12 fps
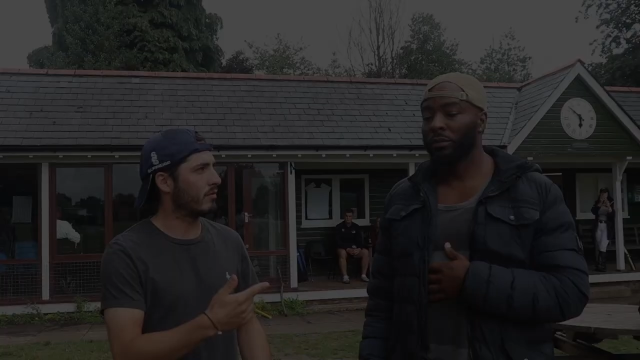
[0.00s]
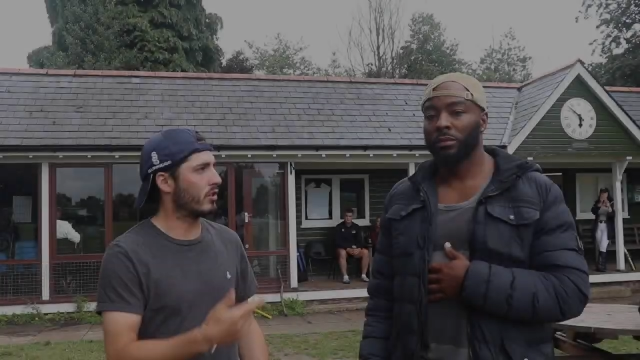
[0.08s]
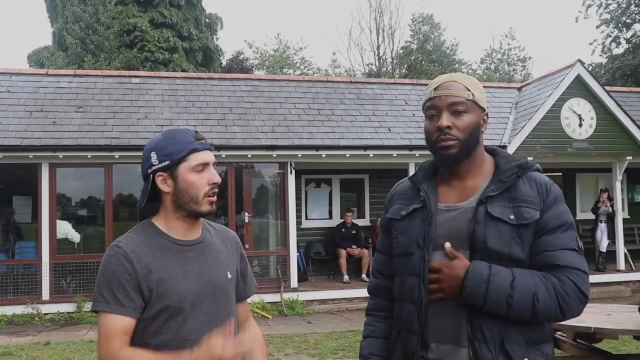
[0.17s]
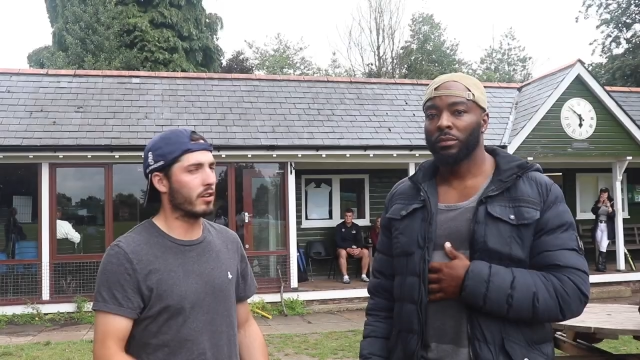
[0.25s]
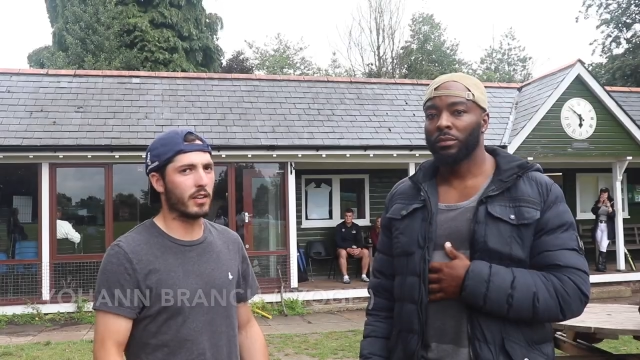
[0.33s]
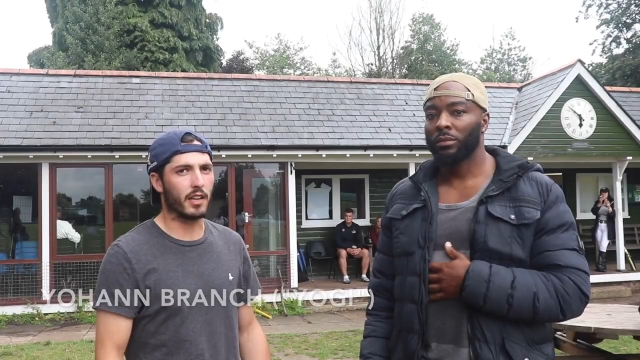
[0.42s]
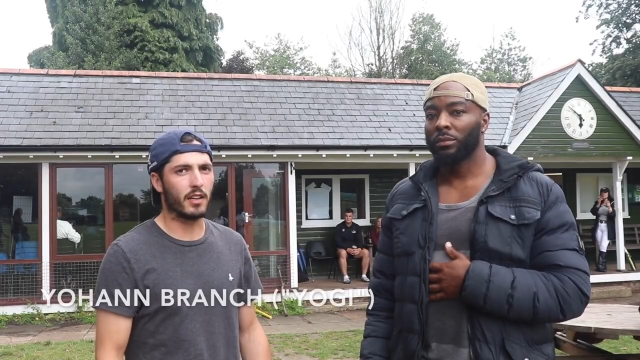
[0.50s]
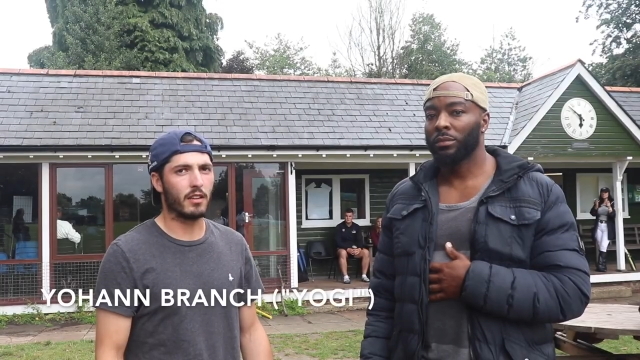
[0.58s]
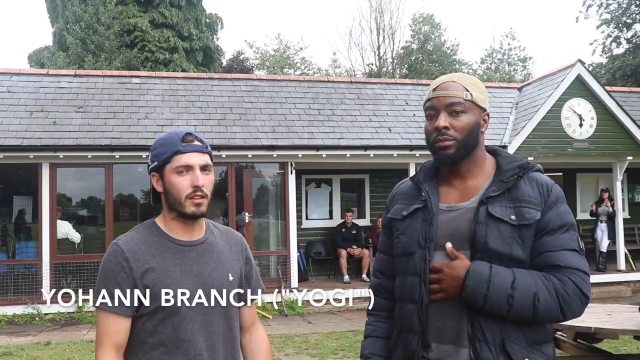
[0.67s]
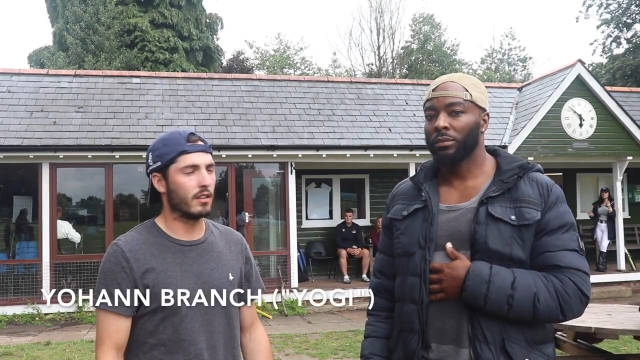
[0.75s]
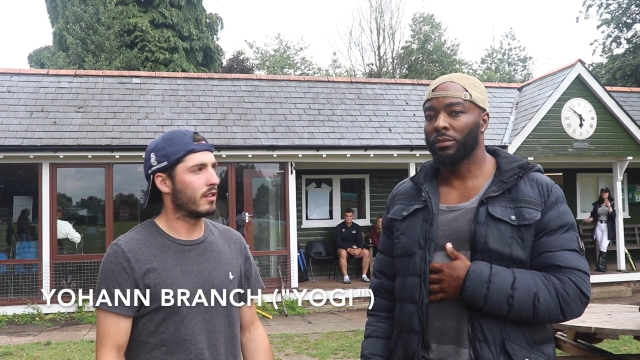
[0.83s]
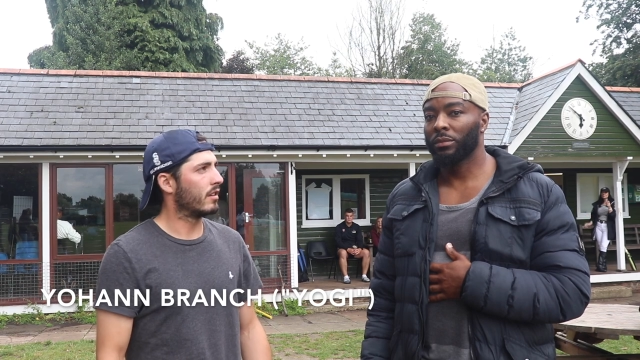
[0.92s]
Speaker 1: Yogi,
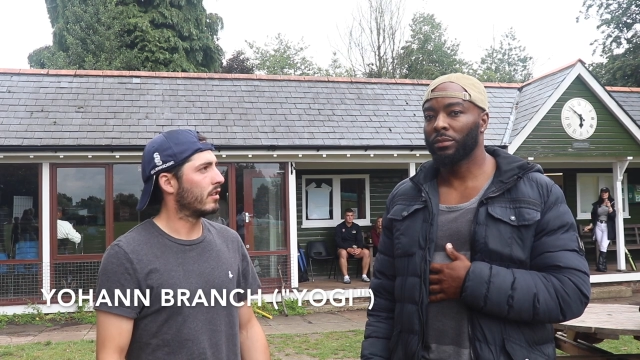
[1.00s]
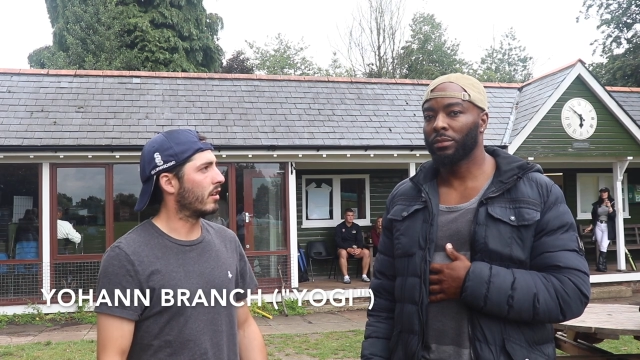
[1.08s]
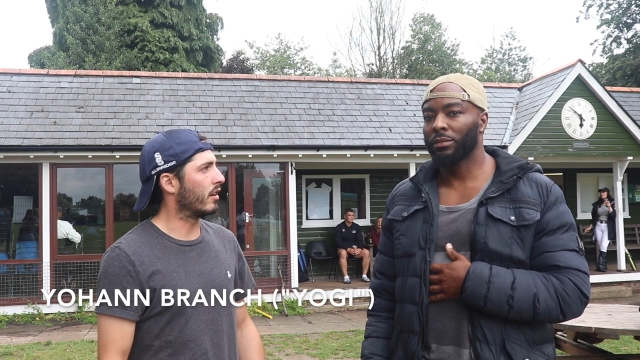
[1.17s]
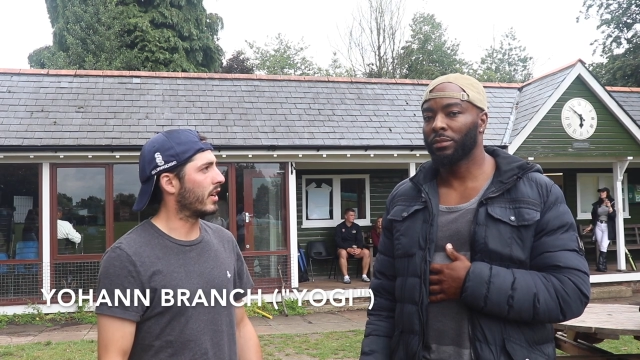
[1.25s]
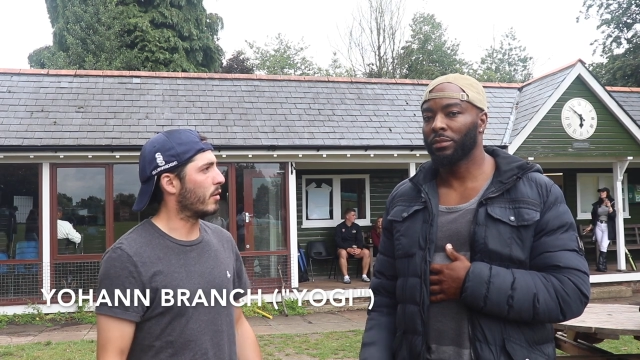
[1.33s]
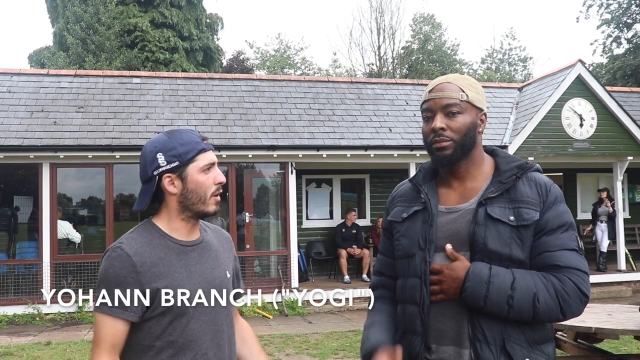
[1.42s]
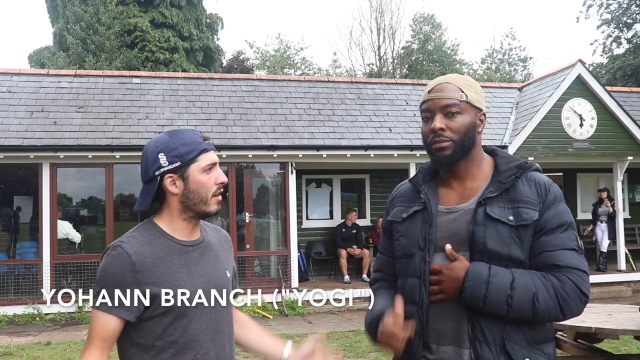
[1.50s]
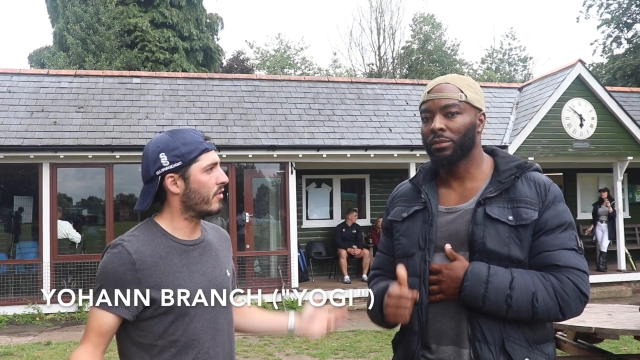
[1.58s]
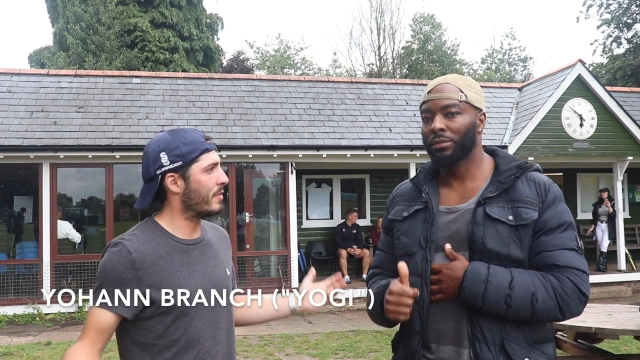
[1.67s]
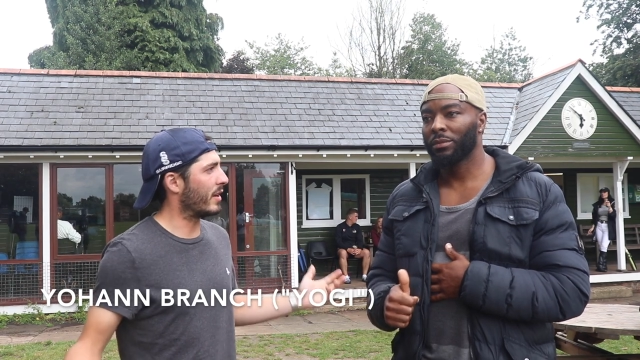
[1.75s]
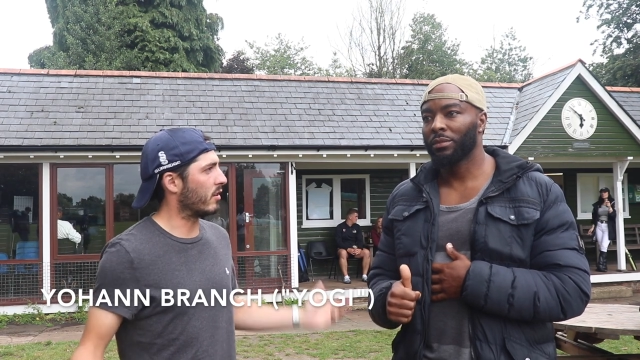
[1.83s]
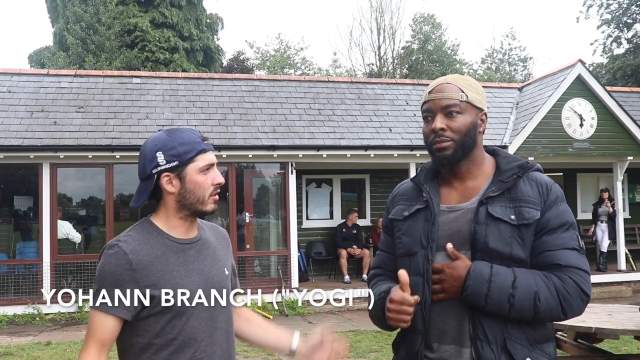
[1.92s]
where have
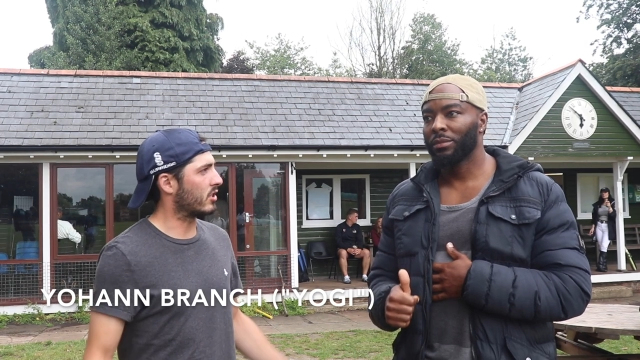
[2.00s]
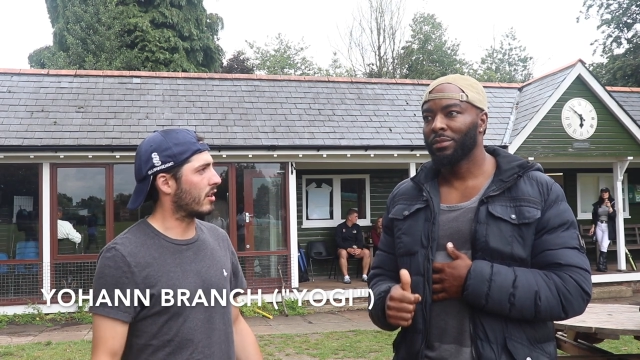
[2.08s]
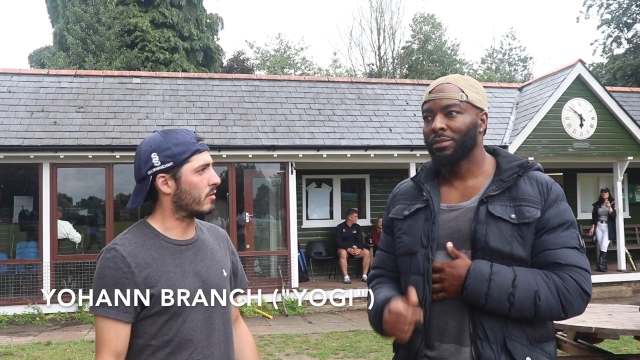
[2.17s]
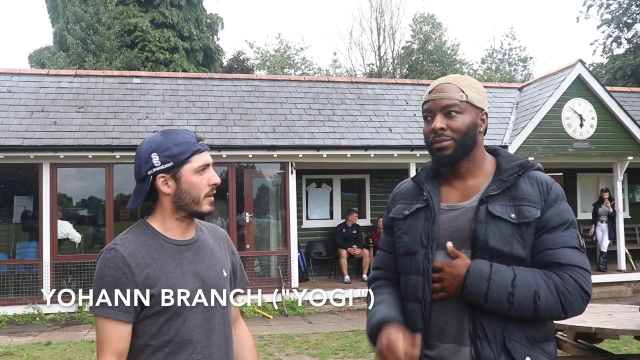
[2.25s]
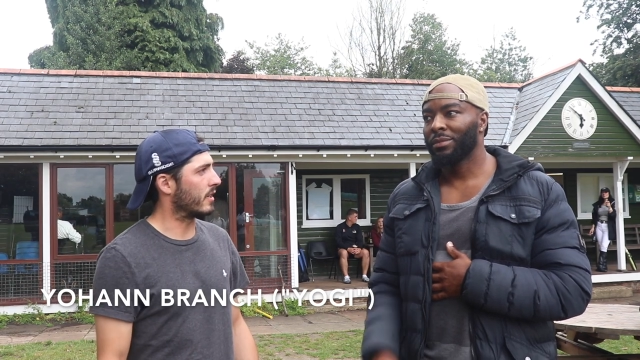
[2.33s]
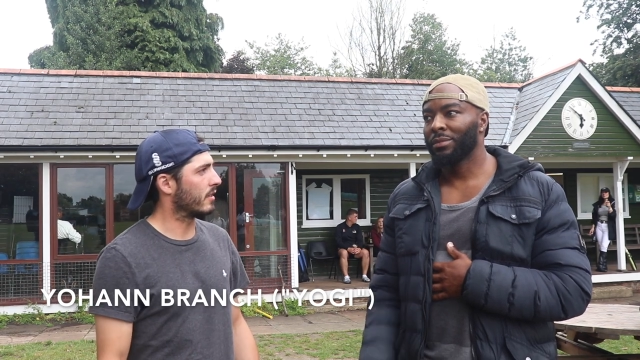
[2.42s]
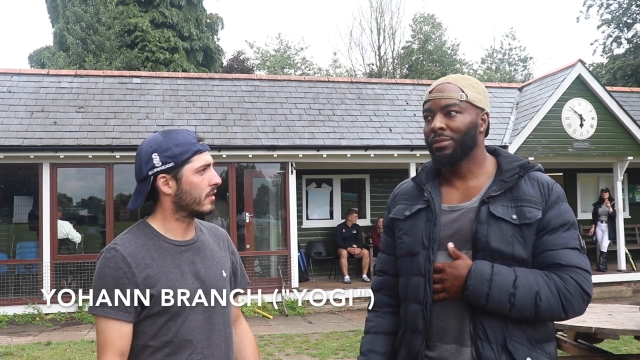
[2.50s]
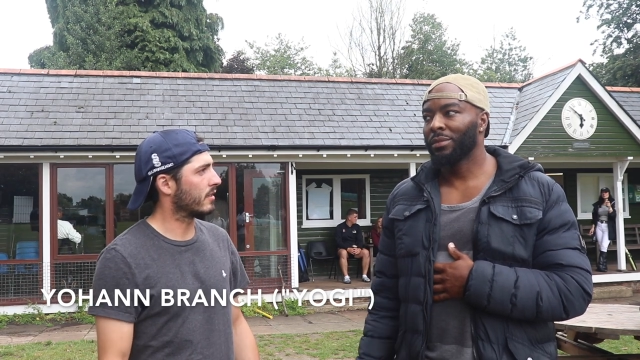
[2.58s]
you been on the channel, mate?